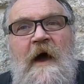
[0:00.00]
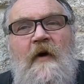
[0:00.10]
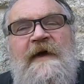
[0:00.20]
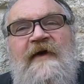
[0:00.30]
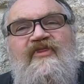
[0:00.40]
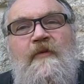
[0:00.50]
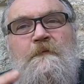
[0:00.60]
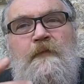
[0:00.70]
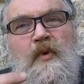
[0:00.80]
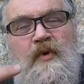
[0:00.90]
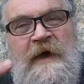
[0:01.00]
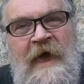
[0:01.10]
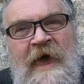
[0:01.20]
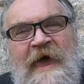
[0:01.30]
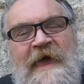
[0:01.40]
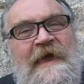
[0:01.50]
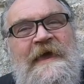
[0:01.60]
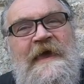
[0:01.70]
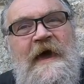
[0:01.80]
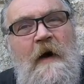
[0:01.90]
Okay, the
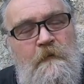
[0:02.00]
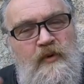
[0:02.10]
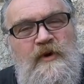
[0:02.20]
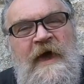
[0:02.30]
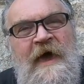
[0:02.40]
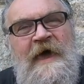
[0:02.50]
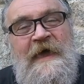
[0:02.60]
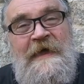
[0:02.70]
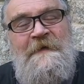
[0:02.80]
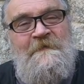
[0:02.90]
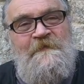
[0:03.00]
bouquet, a bouquet,